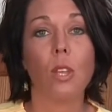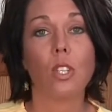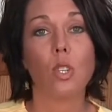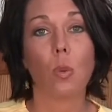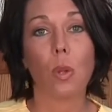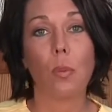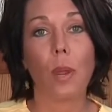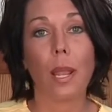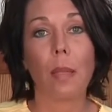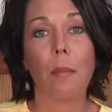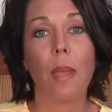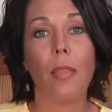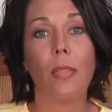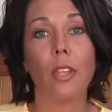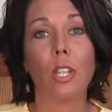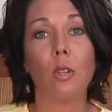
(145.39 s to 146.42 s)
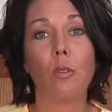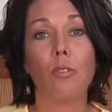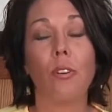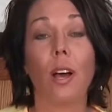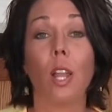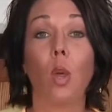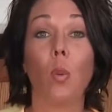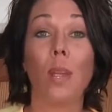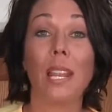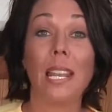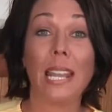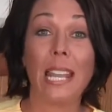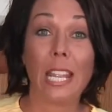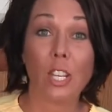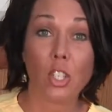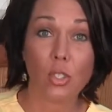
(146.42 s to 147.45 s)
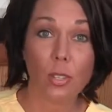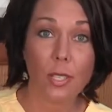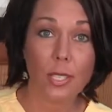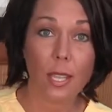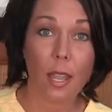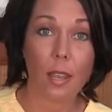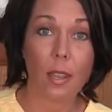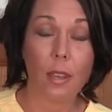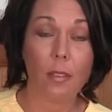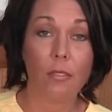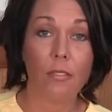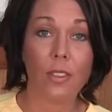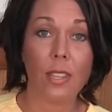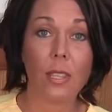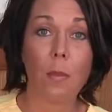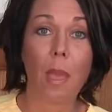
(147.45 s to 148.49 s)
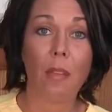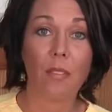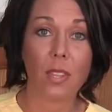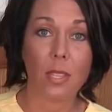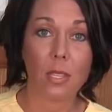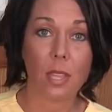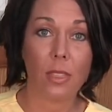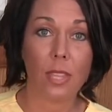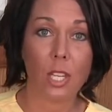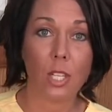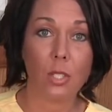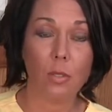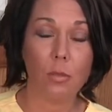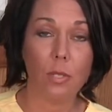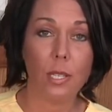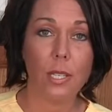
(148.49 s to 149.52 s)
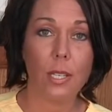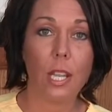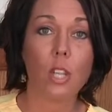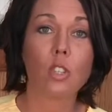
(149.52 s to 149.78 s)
So we recommend that you follow what nature intended and feed them everything that they do need,